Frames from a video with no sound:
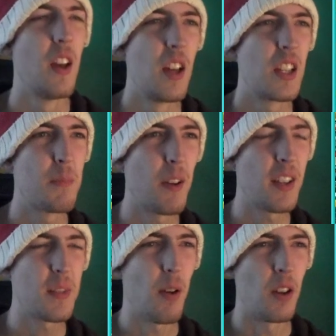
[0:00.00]
Spiky
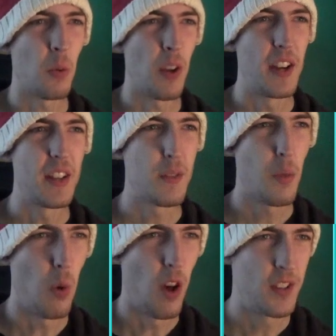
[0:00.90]
Spikeweed is the
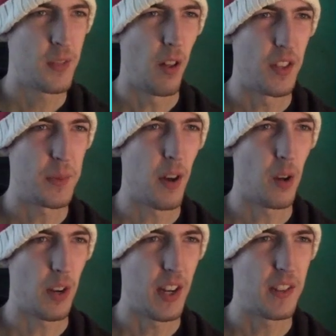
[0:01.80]
worst of the
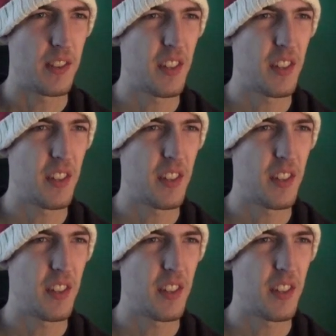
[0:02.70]
Spikeweeds.